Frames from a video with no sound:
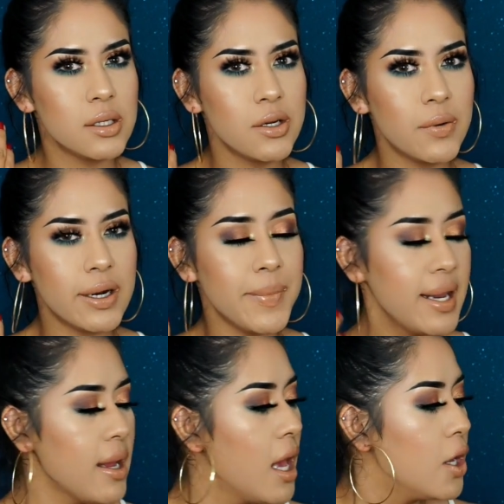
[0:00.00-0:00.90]
You know what I
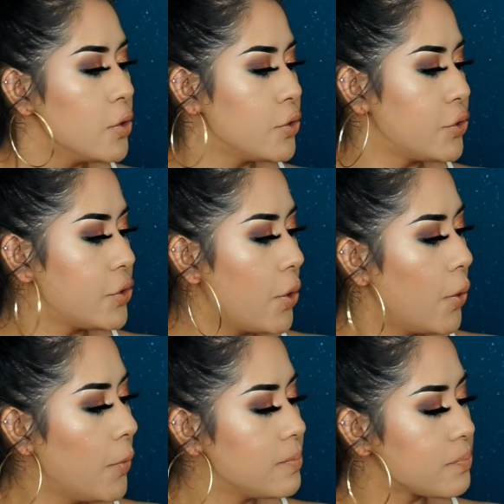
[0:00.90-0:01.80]
mean?
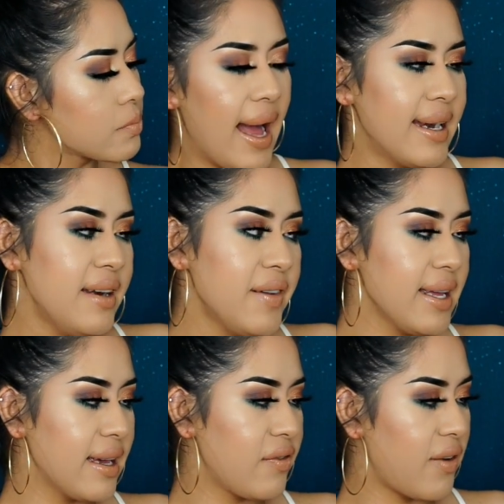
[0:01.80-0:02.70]
So I didn't
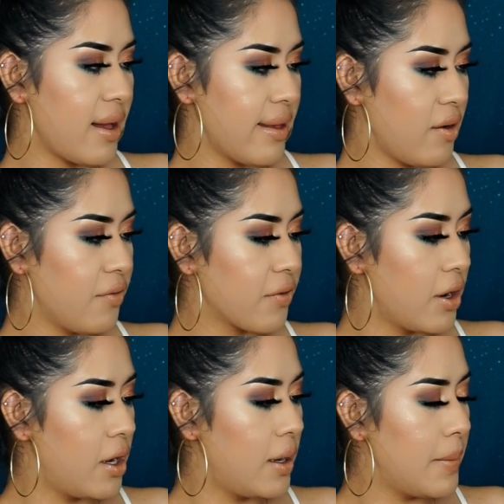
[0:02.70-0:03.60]
even get fallout
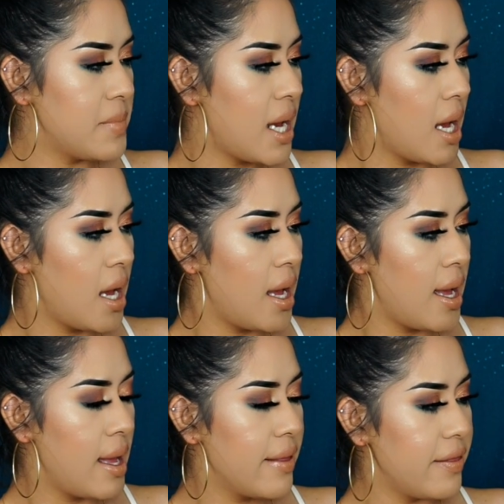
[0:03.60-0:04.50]
from
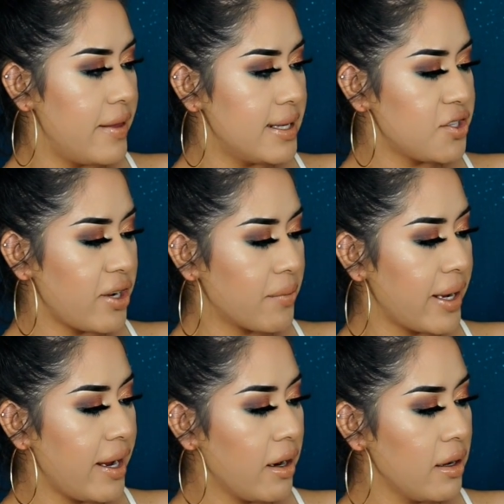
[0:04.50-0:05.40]
this shade
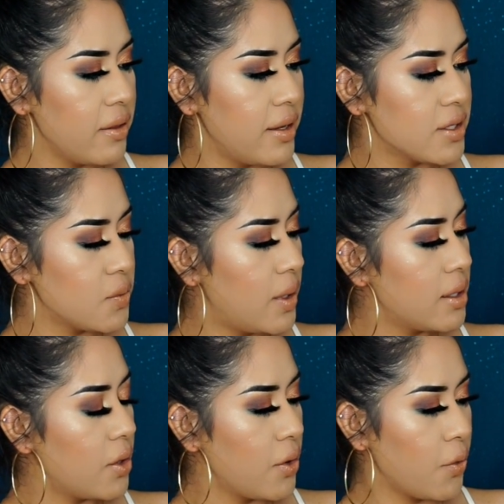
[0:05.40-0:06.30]
right here, this
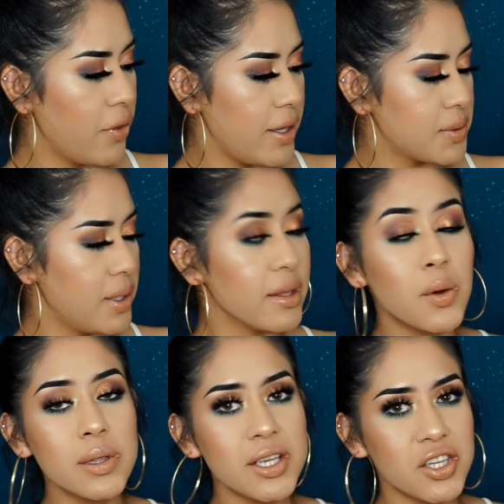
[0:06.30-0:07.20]
one, nor this one. The
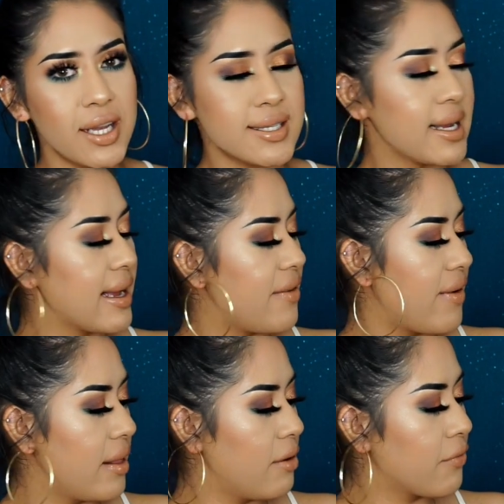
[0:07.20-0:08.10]
only shades I got
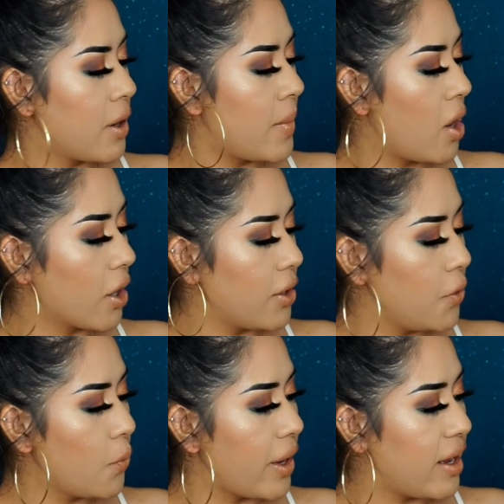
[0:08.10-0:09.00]
fallout from are
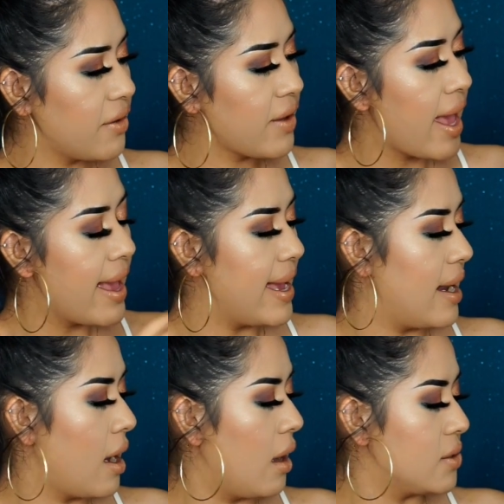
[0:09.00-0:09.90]
New Wave
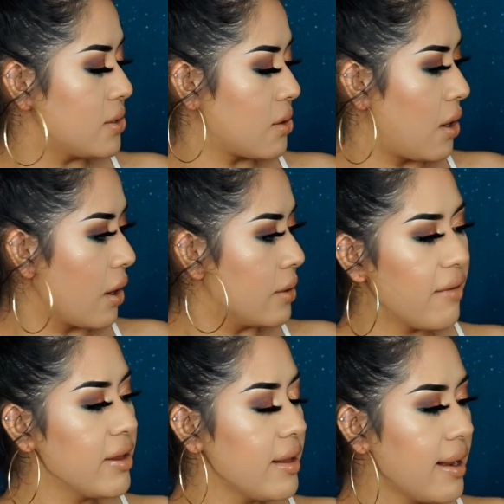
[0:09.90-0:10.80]
and All Star.
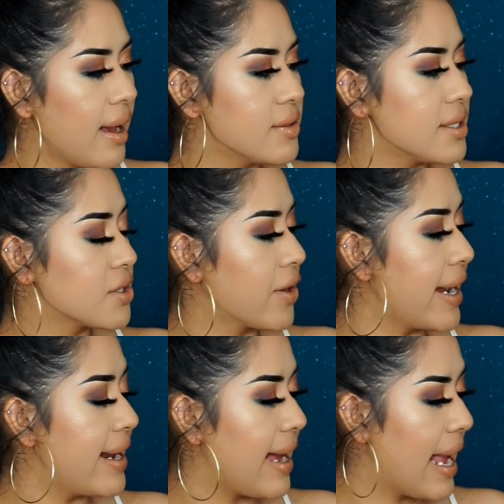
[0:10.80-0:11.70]
Everything else is
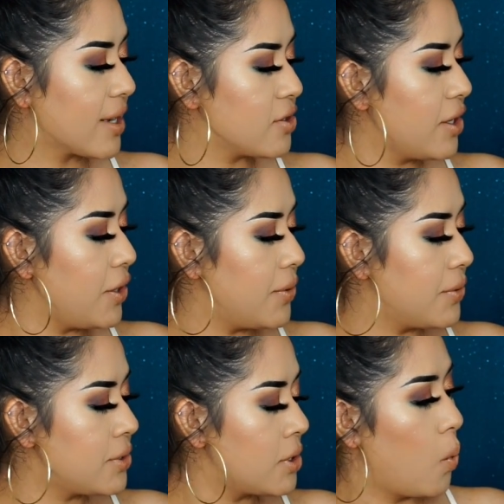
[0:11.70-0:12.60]
great, and I actually
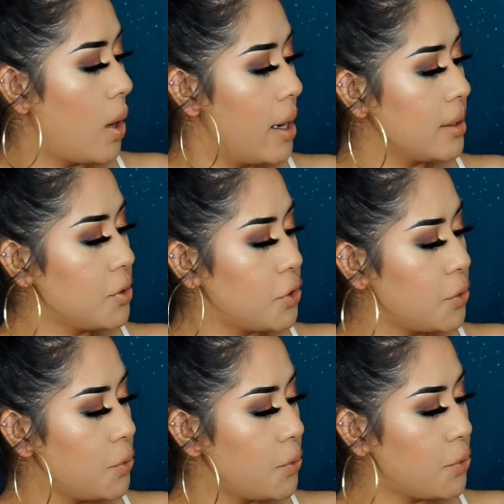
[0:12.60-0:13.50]
used 1,
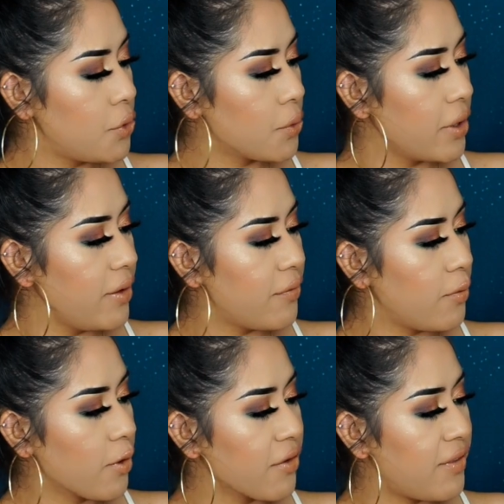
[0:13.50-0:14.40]
2, 3,
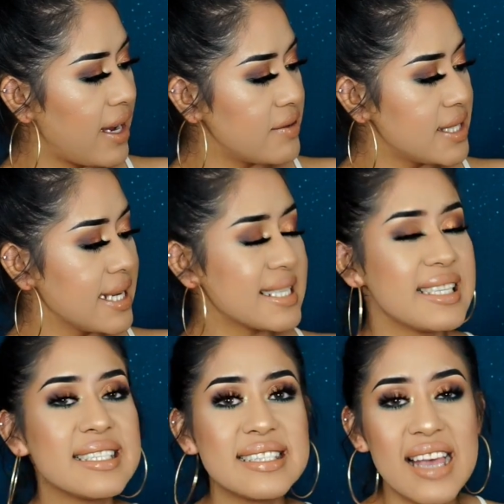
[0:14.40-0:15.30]
4, 5, 6,
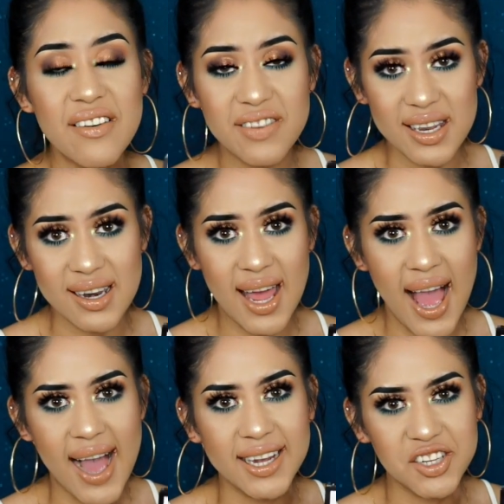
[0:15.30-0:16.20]
7
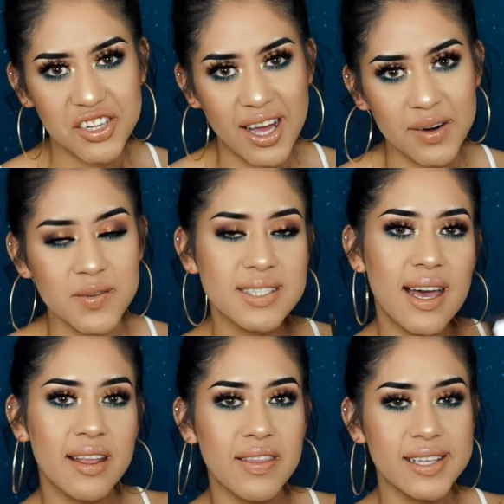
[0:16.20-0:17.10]
eyeshadows
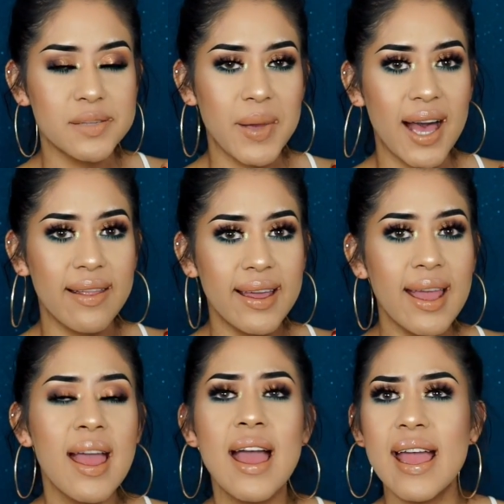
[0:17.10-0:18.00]
out of this
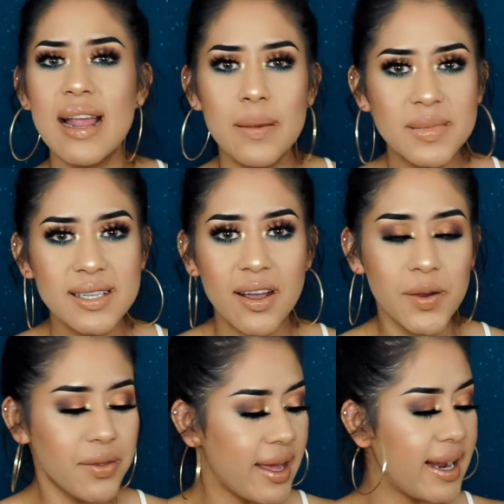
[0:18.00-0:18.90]
palette, and let me
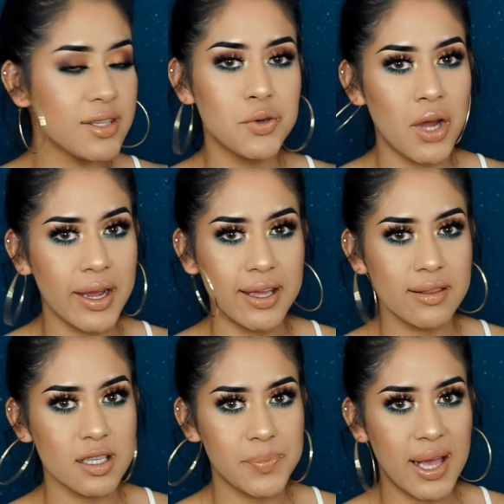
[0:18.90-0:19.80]
tell you that I do not
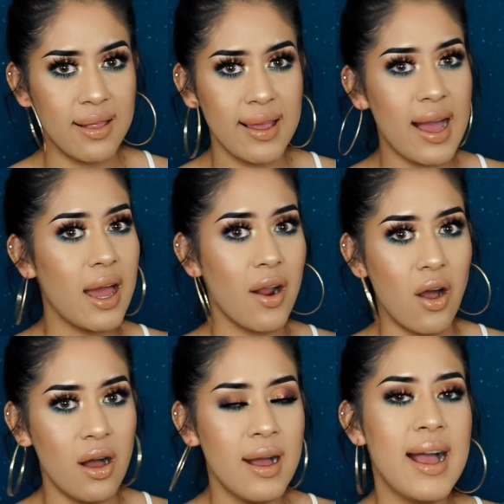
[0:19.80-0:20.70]
hate this palette at
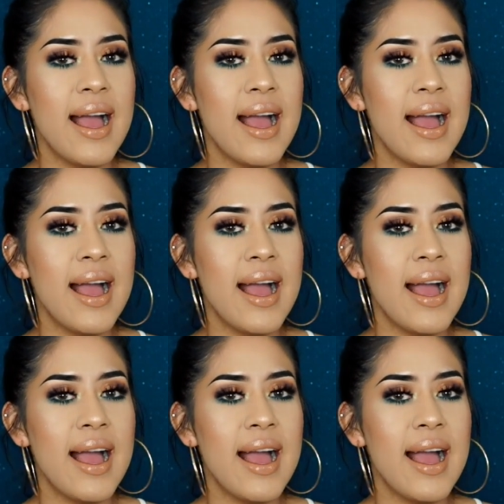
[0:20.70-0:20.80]
all.